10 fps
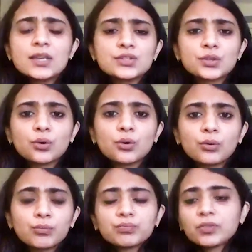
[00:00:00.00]

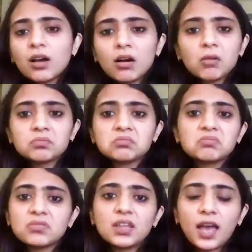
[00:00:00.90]
So um,
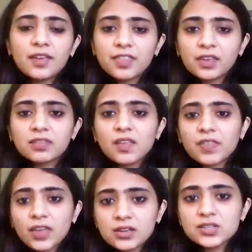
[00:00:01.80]
I think that
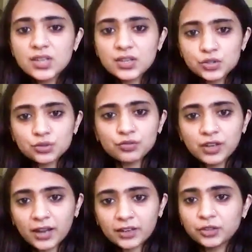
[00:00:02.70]
there is a sense of
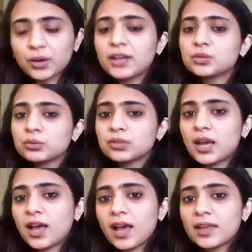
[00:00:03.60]
gratitude. I don't,
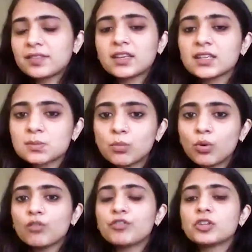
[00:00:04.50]
I think it's
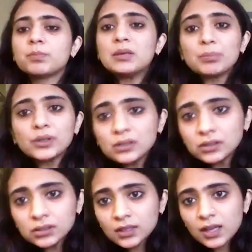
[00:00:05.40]
more for the people
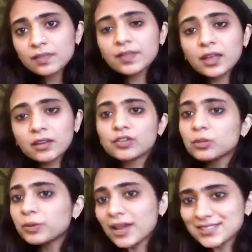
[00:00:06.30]
than for
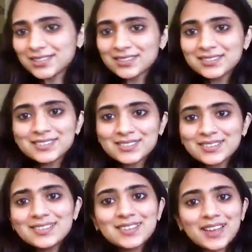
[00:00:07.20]
the president,
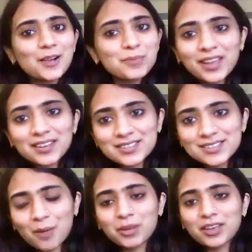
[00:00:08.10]
really, the help that is
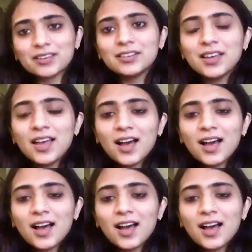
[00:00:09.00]
coming in.